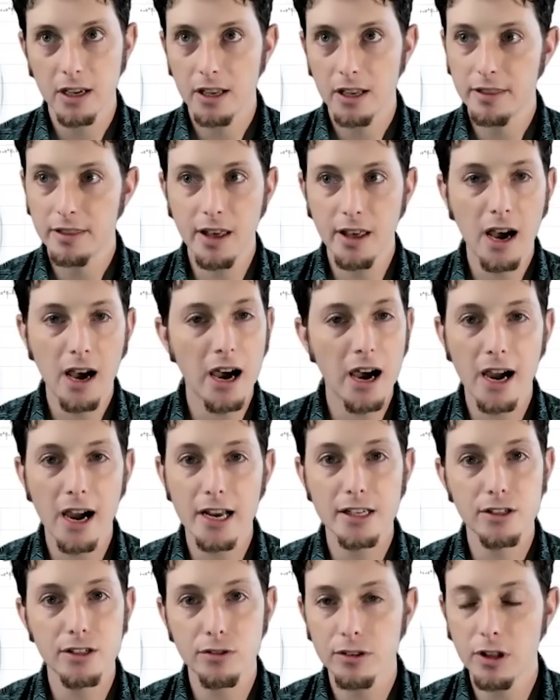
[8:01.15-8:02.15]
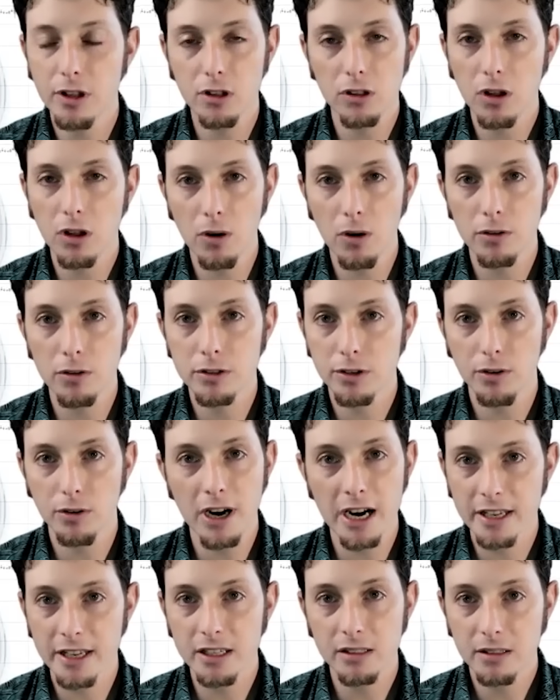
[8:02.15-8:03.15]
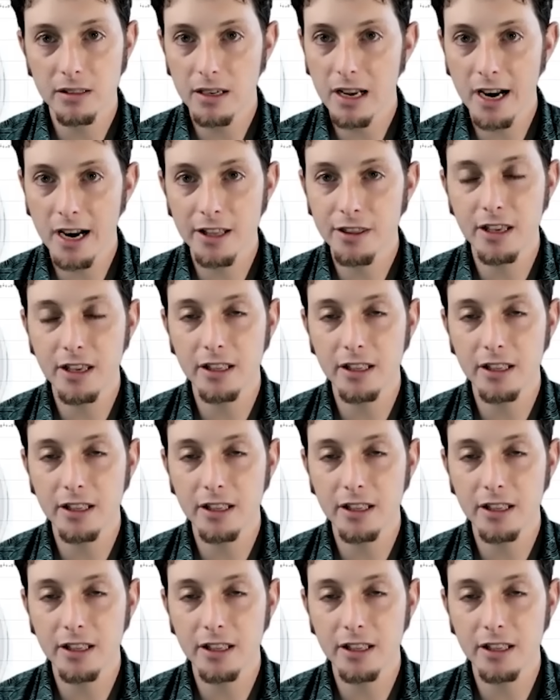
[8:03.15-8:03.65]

the highs or the lows or anything